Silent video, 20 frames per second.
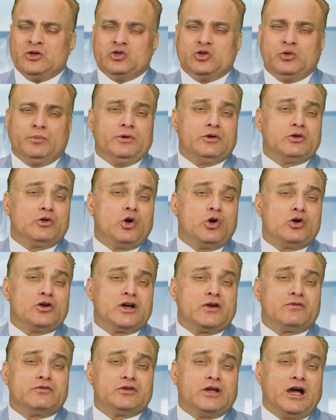You'll be in
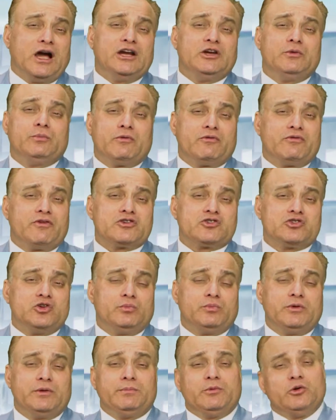contact with highly professional
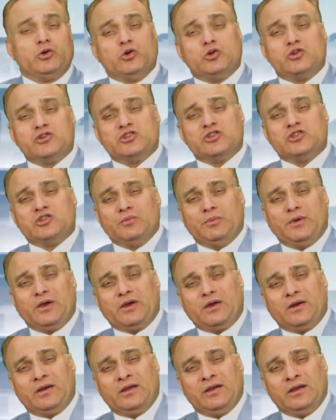people or decision
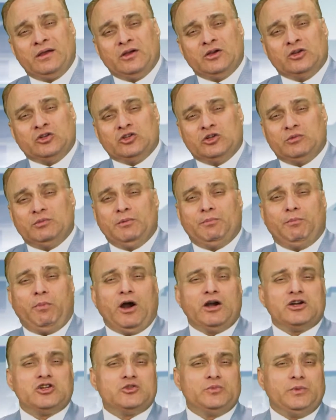maker. You'll be
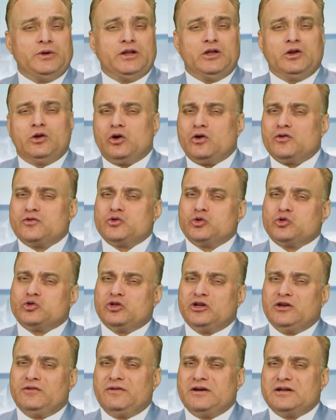participating in a lot of
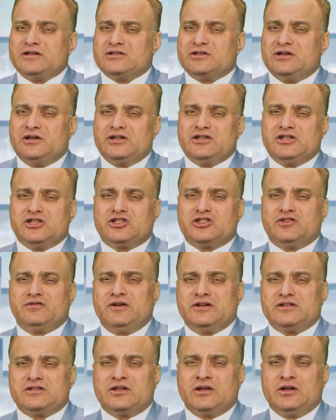social events, religious
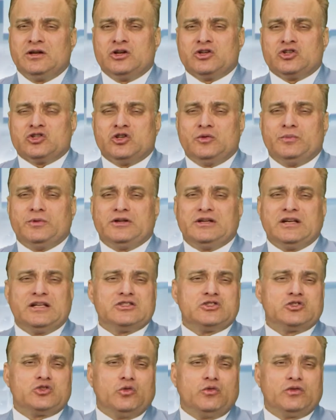events. You'll be
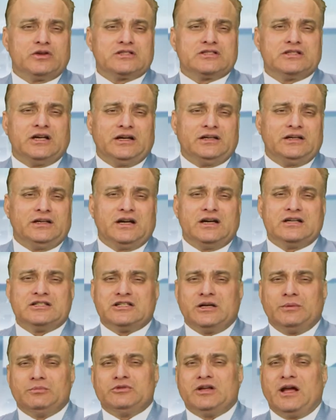tense, overexcited and
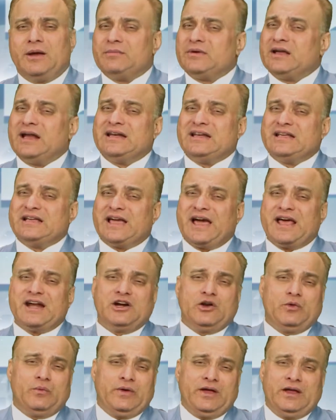sometime getting
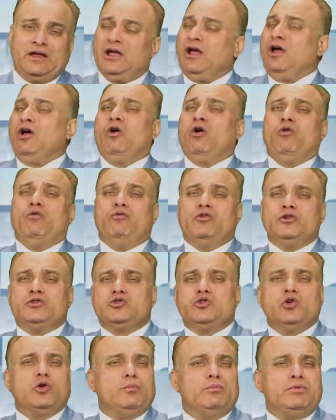carried away with
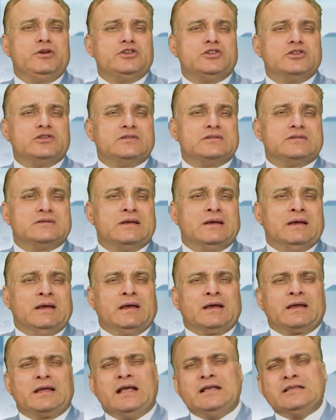your ambitions.
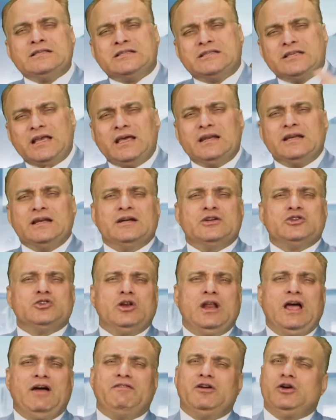Cancerian,
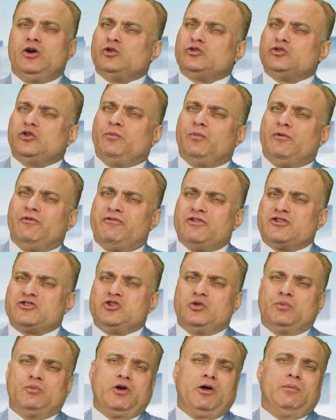you'll have a lot of
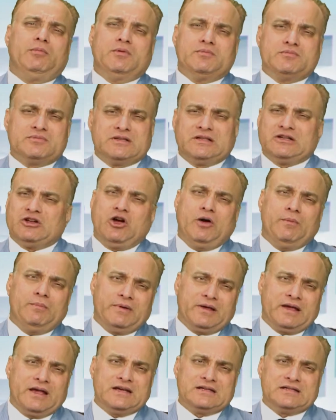professional problems and
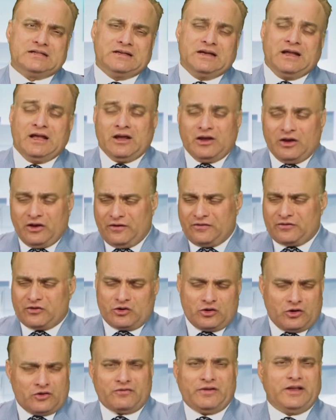complications if
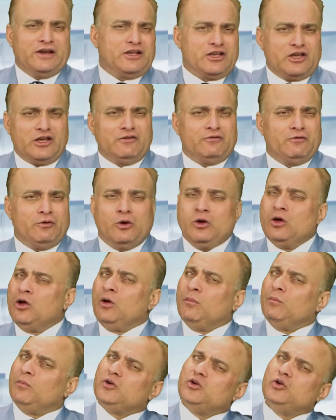you're not very careful.
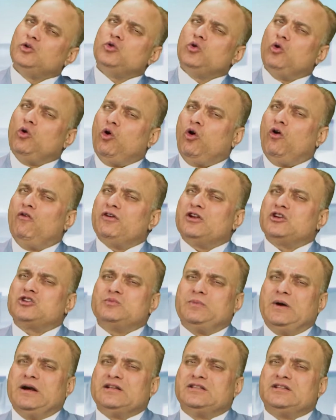But due to
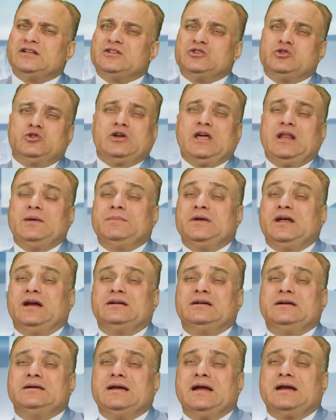overexpenditure, you can be
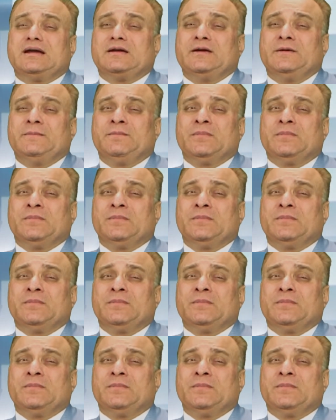under debt.